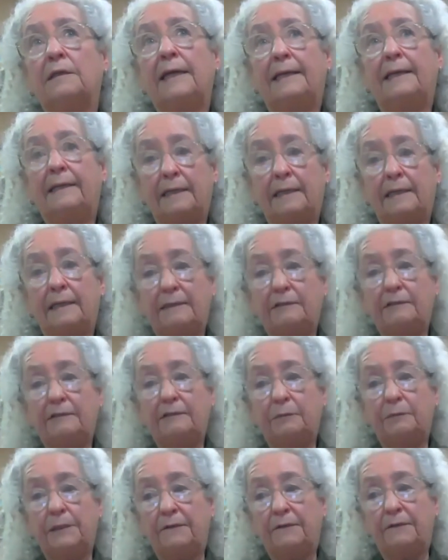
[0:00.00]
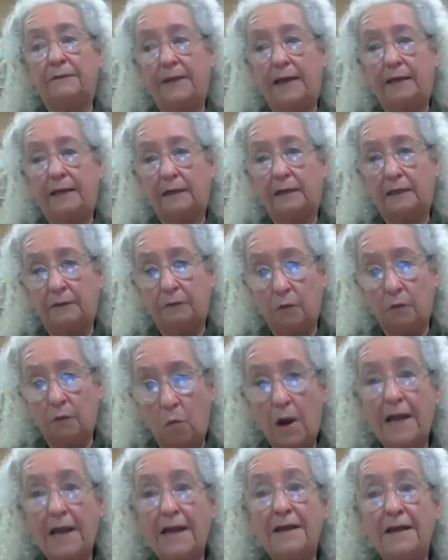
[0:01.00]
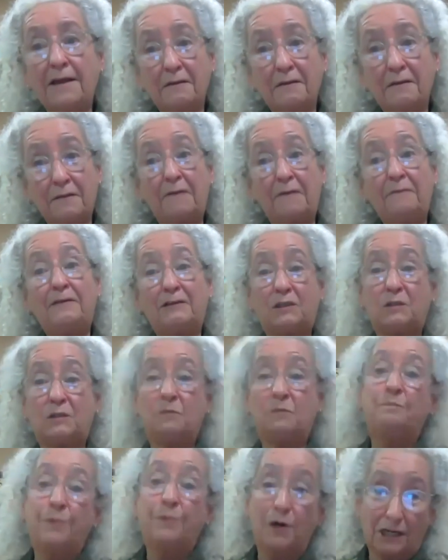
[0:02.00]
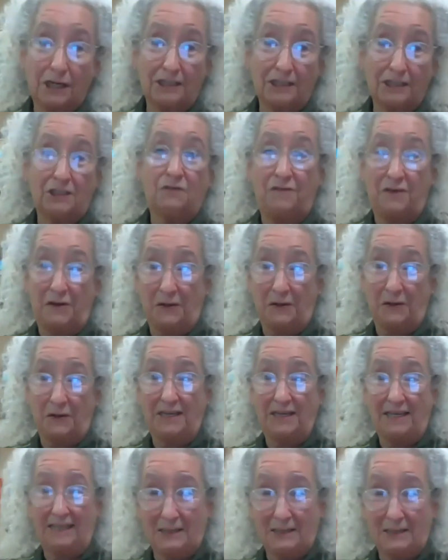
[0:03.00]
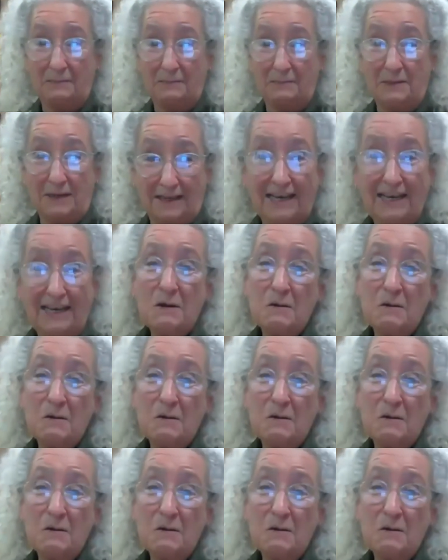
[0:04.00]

get intimate in that, in the way that this book is very intimate.